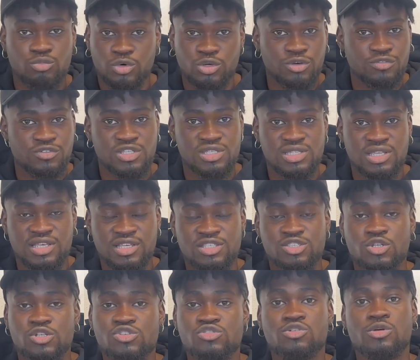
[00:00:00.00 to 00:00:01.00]
one of these
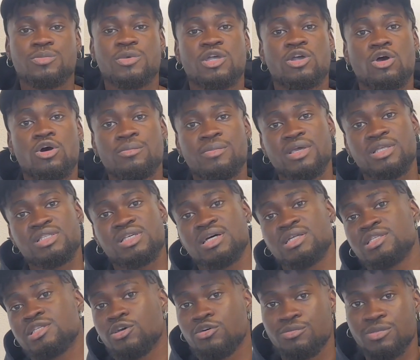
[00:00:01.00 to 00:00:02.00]
days, just drop a comment
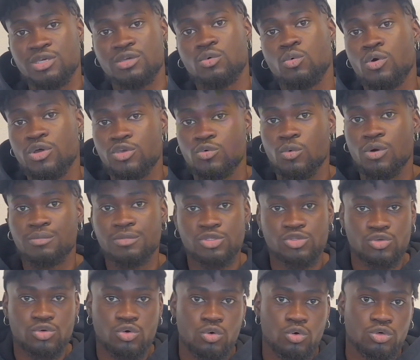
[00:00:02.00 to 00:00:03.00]
and tell me what you want
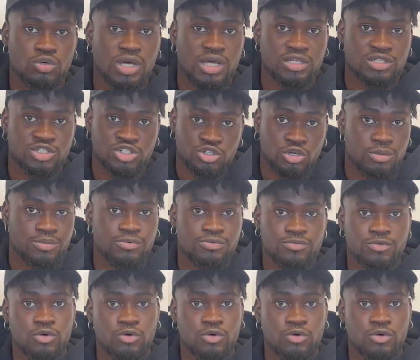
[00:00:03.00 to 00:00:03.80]
me to go and shop